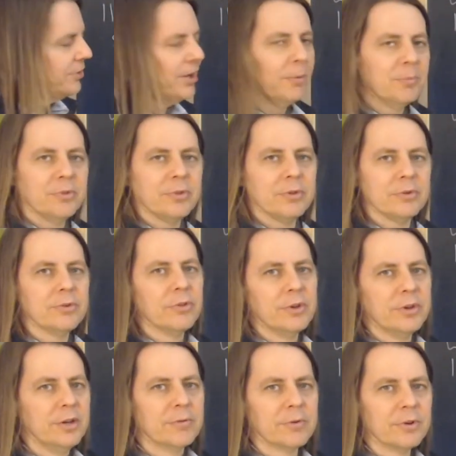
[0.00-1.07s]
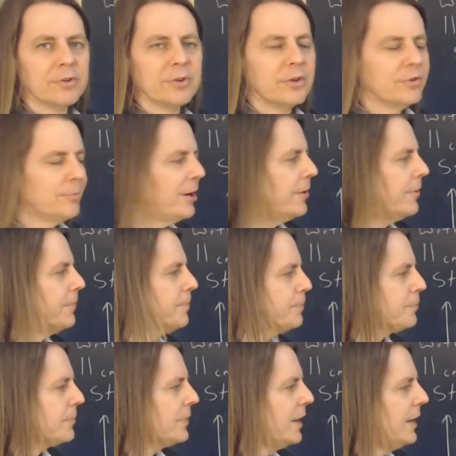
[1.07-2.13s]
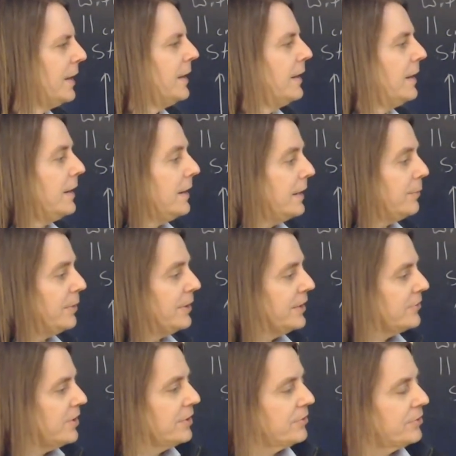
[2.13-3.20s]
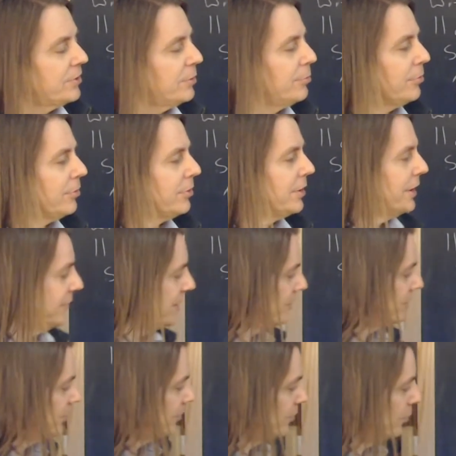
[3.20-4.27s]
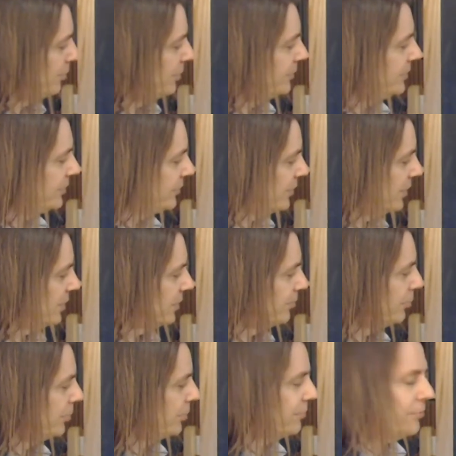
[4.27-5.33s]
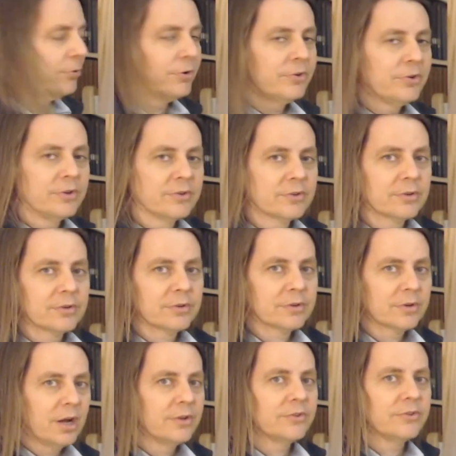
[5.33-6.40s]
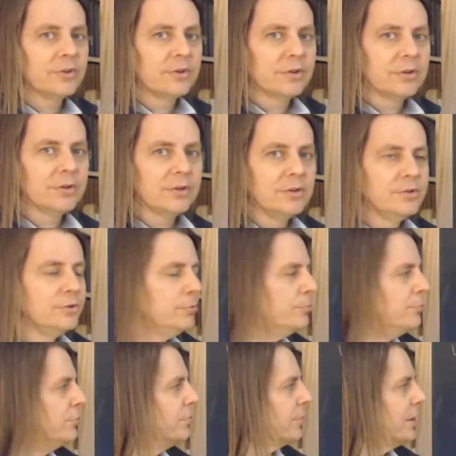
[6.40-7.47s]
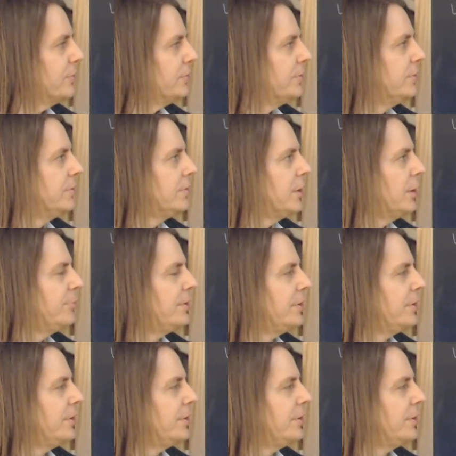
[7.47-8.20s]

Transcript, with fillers: depth, so the difference doesn't matter. Anyway, that's how you get the number, and that's just a little bit of insight on the buoyant force. It's constant as you move around and up and